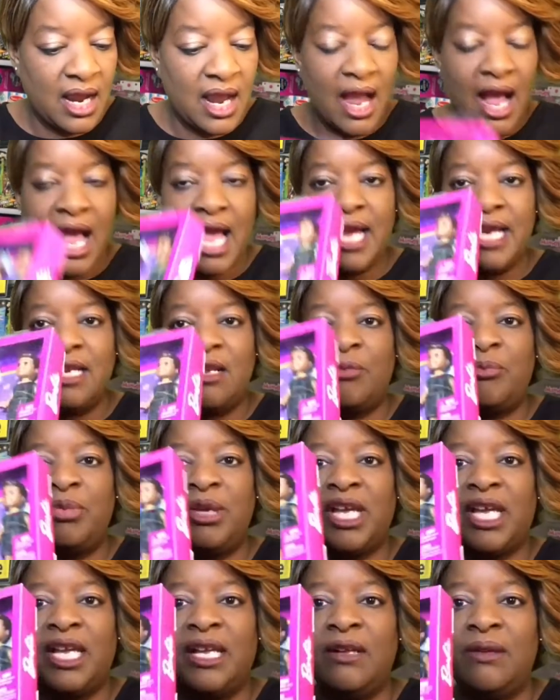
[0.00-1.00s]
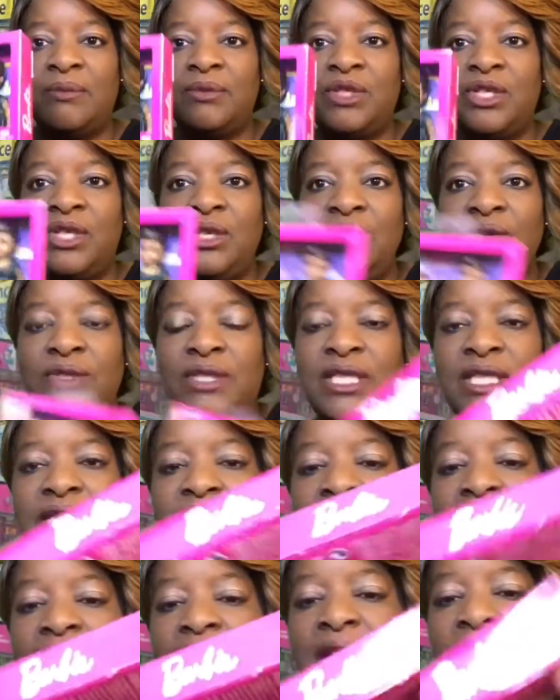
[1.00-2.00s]
I end up picking up two
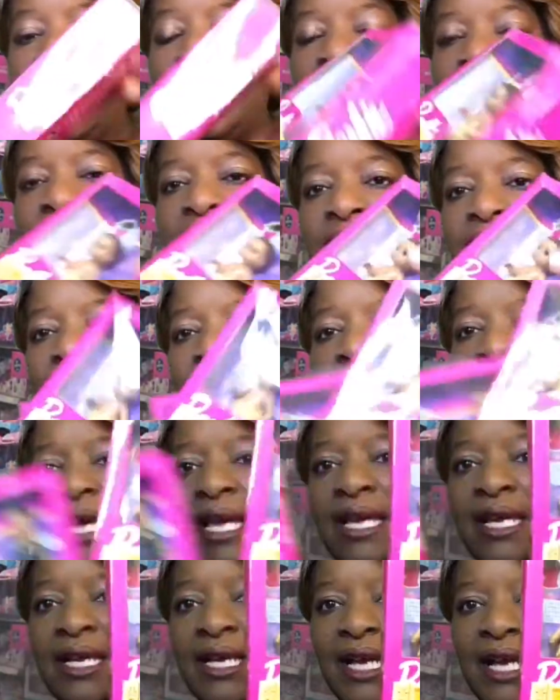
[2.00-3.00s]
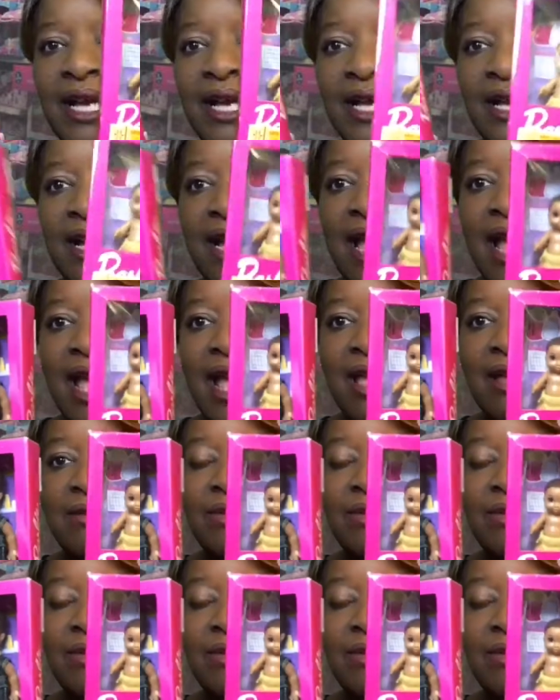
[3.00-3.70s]
today. See that? I am